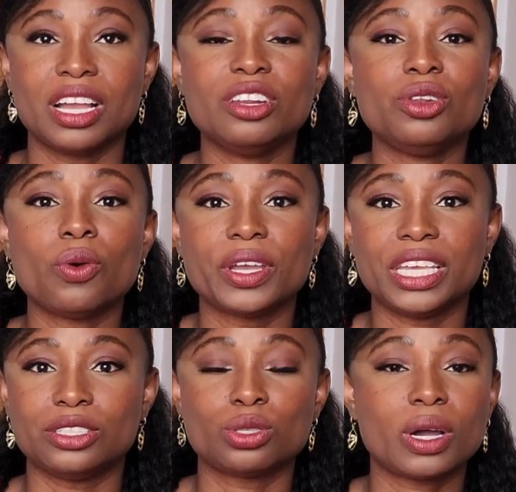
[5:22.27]

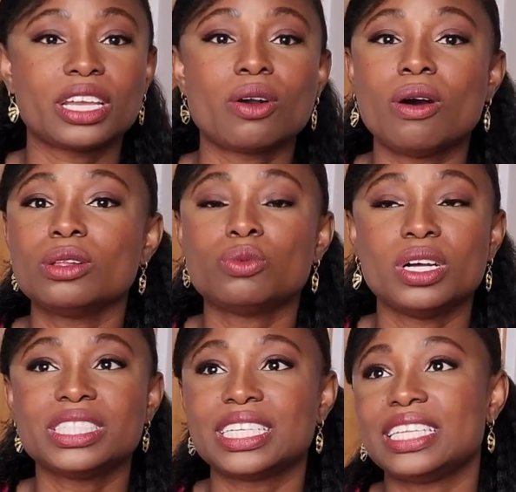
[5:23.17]
annoying. So I called
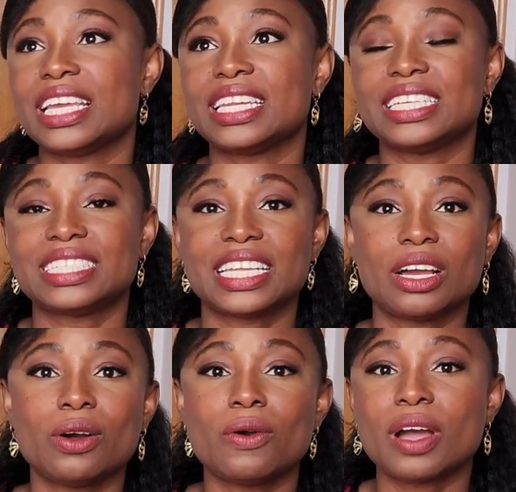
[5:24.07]
once a day and I said,
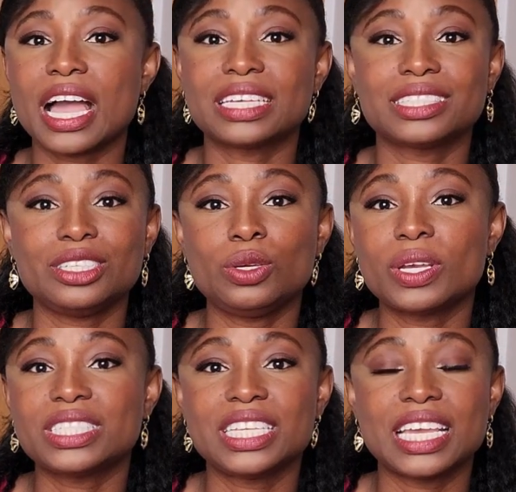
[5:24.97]
"Oh, has the
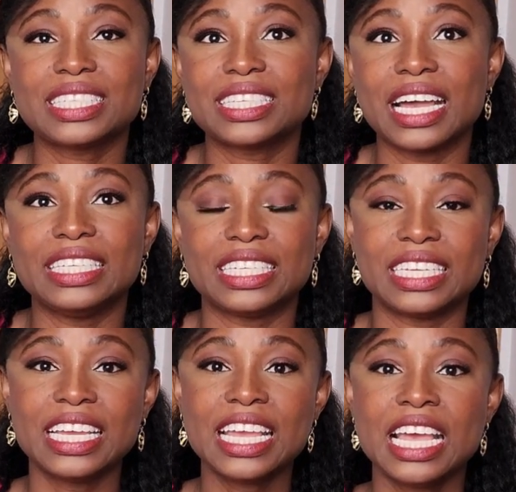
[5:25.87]
USDA signed it?"